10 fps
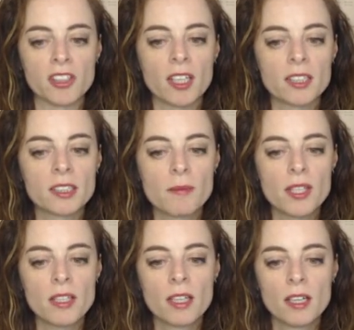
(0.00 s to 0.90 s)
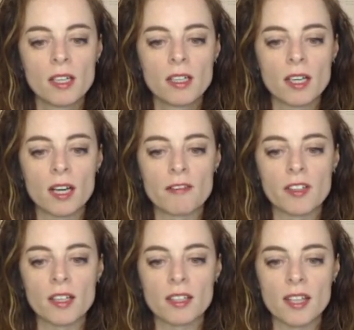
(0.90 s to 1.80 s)
I've forgotten something.
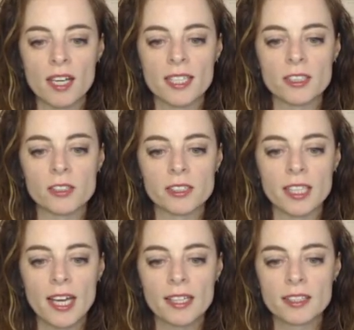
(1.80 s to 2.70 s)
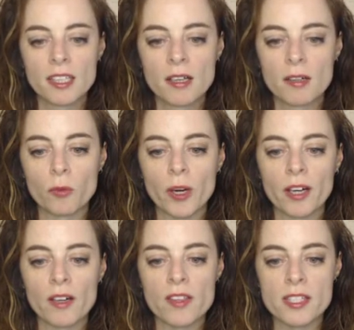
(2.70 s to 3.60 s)
I've forgotten that I need to select
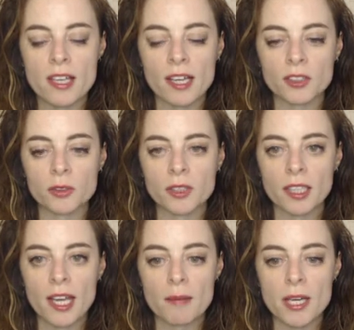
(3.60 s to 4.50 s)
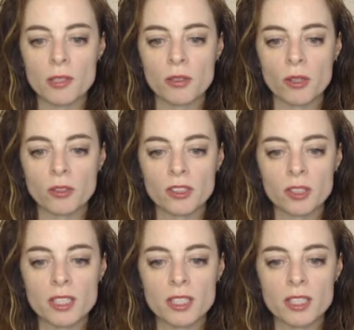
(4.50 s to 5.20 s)
where this actual menu goes.